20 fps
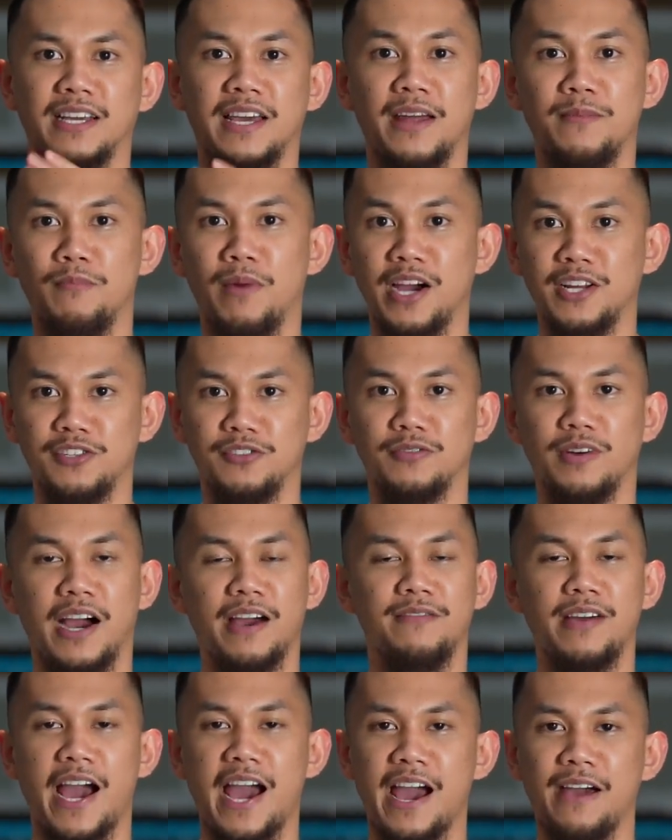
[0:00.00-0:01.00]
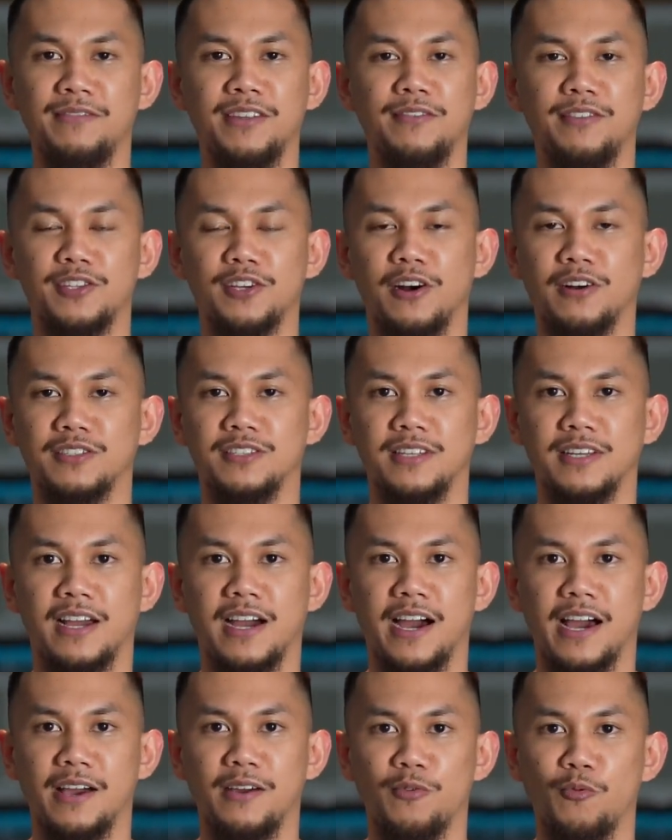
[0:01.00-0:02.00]
And mind you, I haven't even talked to the
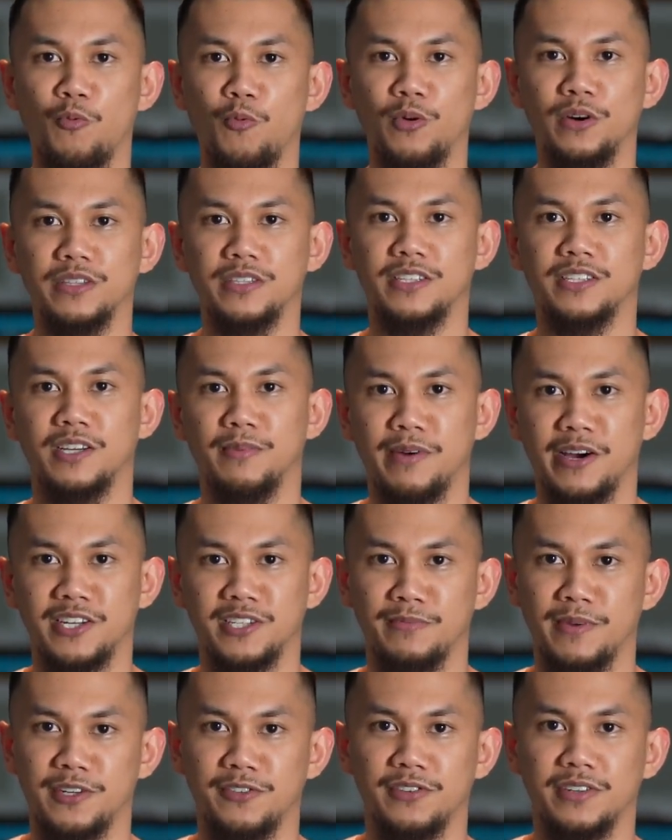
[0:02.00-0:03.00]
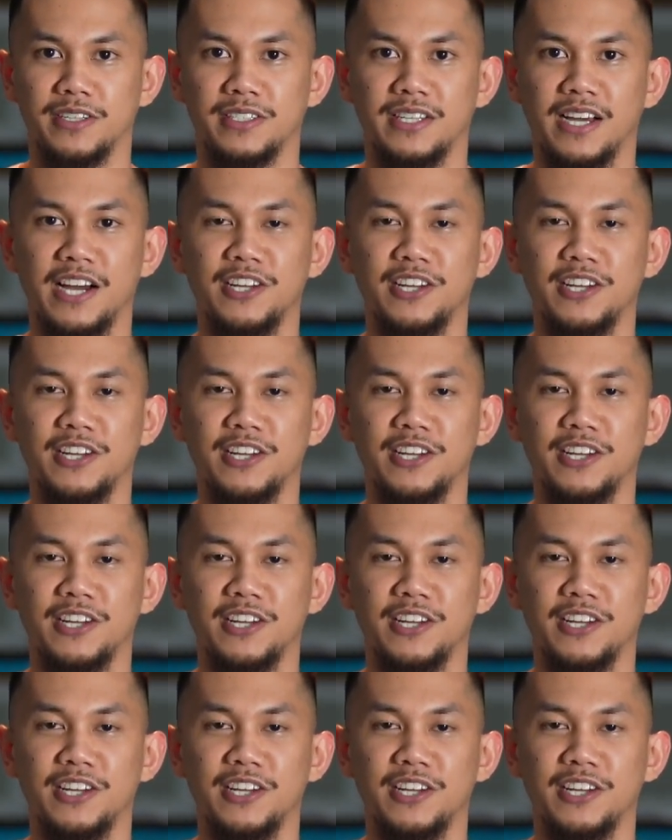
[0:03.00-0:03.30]
guy once about his metrics.